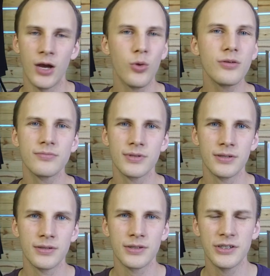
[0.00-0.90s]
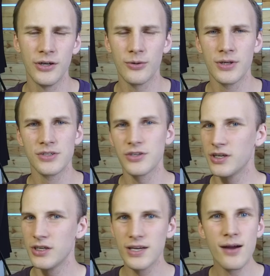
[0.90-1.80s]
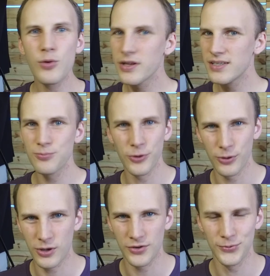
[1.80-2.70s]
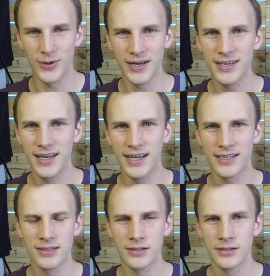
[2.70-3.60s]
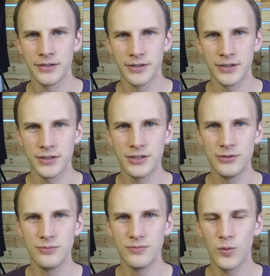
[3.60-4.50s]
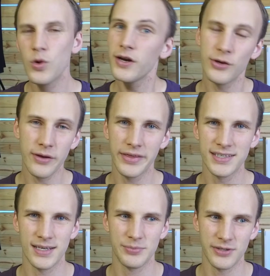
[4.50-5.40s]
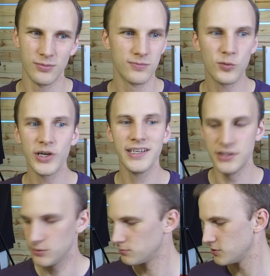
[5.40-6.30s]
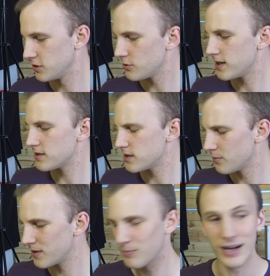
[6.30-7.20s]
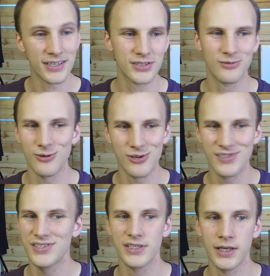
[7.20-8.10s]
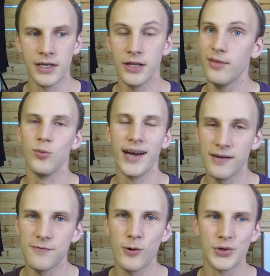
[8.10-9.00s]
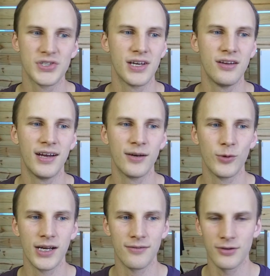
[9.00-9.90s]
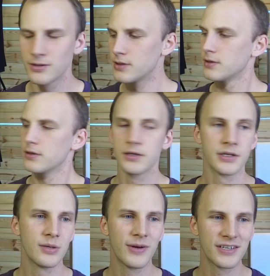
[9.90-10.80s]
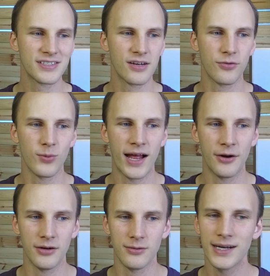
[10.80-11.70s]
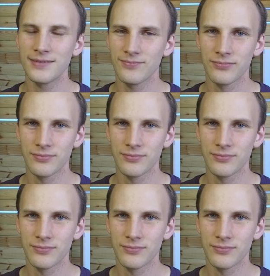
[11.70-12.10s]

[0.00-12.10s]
or, you know, so you got one of these protocols running, and you want to hook things up. So what do? You go down to the big box store, to the Rainforest Online, whatever. You buy yourself a router, right?